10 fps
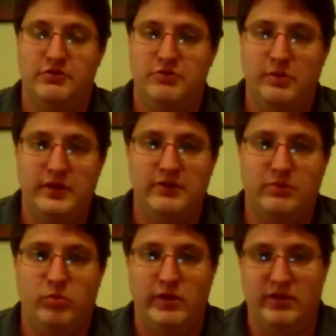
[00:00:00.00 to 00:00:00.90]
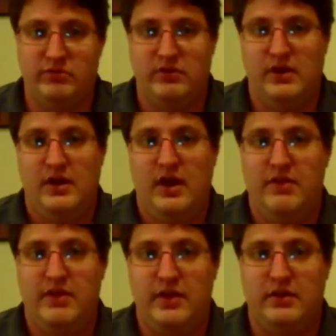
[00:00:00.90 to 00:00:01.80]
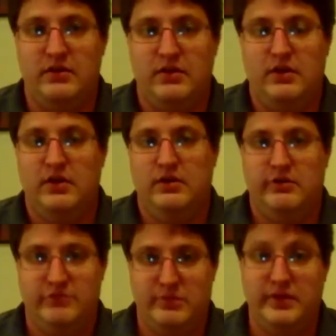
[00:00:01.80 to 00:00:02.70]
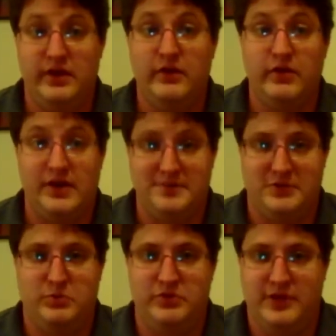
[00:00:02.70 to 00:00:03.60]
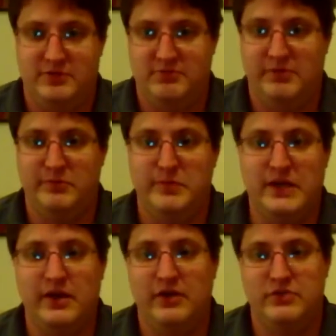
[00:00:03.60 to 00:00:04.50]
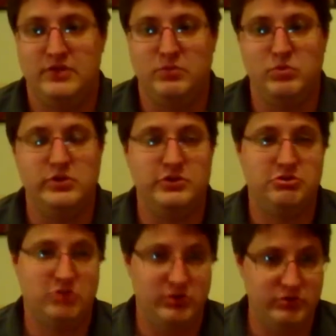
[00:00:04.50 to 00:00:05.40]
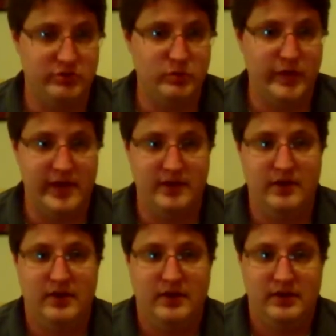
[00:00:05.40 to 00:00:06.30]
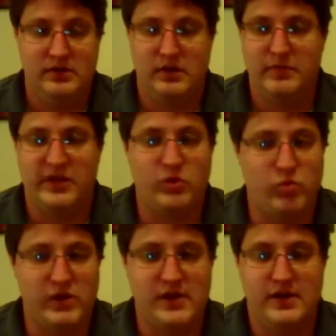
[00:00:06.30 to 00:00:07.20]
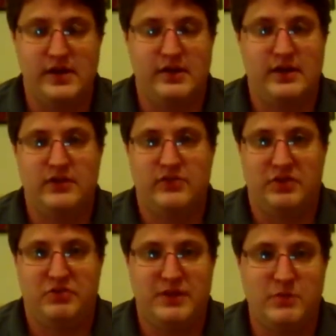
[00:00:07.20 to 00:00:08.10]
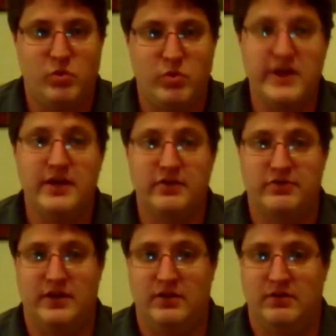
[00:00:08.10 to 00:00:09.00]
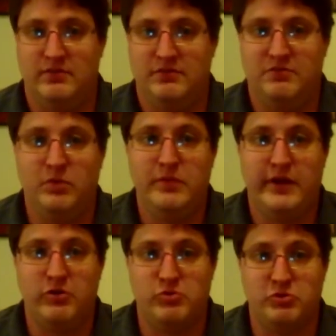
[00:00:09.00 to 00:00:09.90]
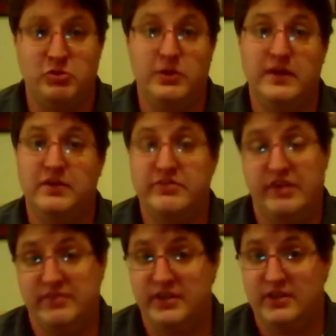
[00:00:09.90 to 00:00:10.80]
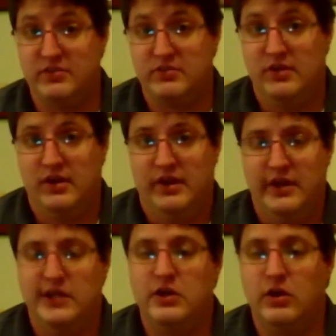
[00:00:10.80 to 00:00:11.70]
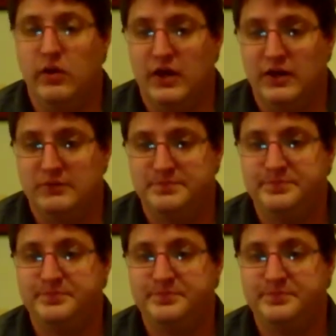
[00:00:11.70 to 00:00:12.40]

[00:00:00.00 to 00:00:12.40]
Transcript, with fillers: in so many different ways than some of the other kind of exploitation films because it really shows the way um, the gritty. It gets that same grittiness that filmmakers were doing in the 70s. You know, uh,